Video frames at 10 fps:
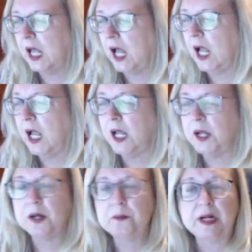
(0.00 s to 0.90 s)

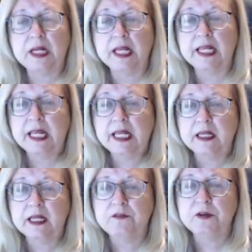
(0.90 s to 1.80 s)
But again,
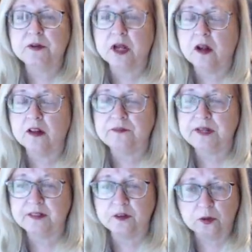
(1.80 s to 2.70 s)
if you've got all the
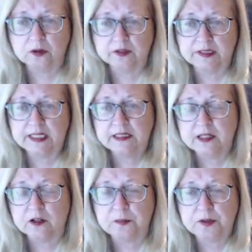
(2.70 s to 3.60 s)
faith in the world in the
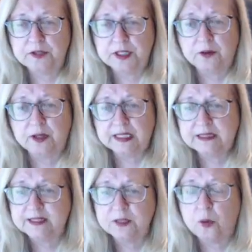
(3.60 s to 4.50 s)
intel community,
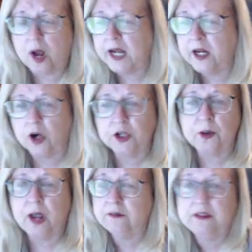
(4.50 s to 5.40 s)
Lindsey, why are you
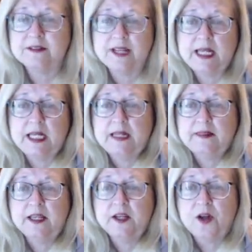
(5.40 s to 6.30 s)
having to say
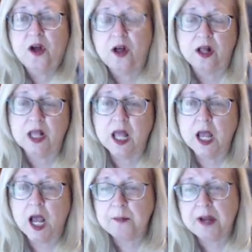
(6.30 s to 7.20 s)
anything at all
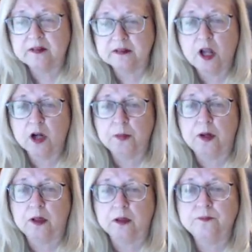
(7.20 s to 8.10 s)
about the soccer
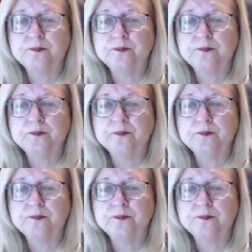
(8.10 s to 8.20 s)
ball?